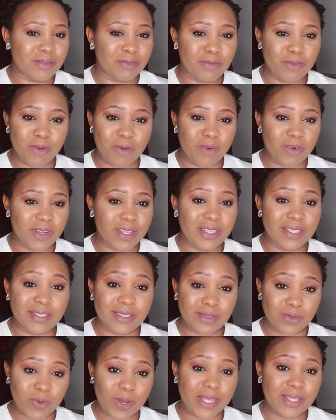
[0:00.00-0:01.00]
Four
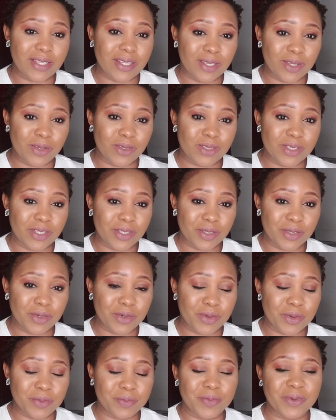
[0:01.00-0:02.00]
is quite a lot in
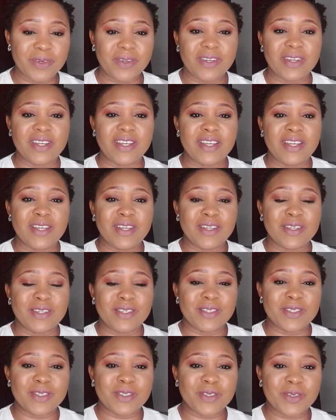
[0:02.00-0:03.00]
Europe.
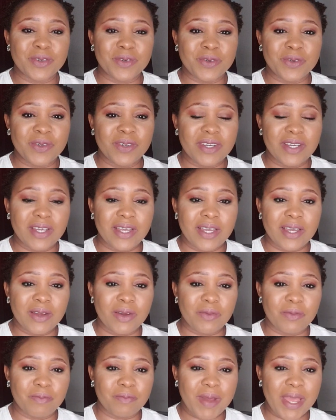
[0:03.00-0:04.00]
So
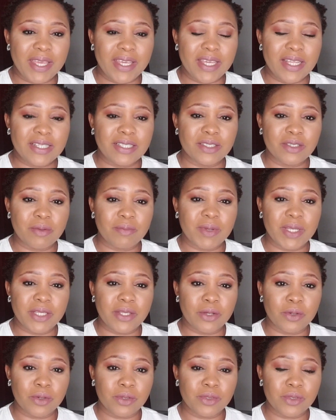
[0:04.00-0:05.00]
my kids normally
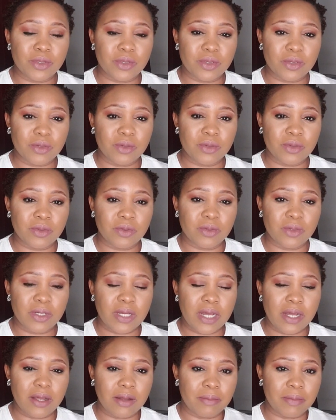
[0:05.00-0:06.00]
they go to school
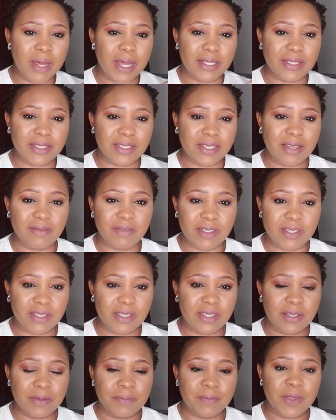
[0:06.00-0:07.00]
at 7.
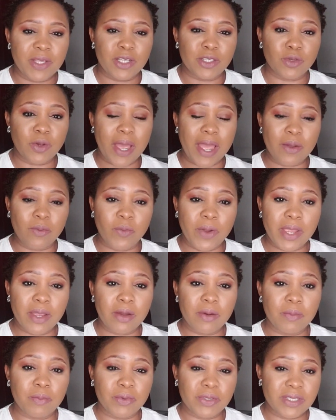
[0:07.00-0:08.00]
So I wake
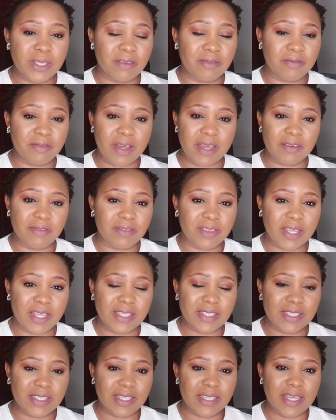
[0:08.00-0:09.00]
up say
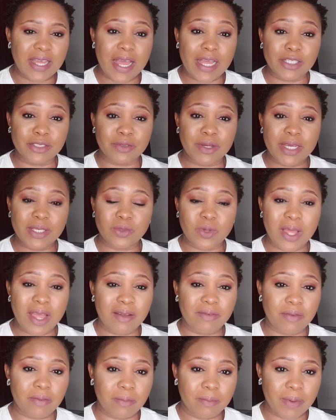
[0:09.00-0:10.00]
5:30. I try to
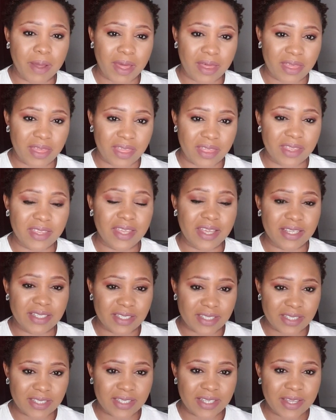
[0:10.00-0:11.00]
have a bath.
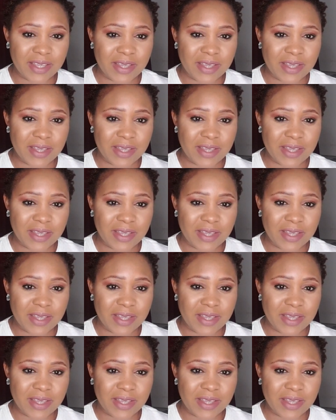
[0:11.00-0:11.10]
Yes.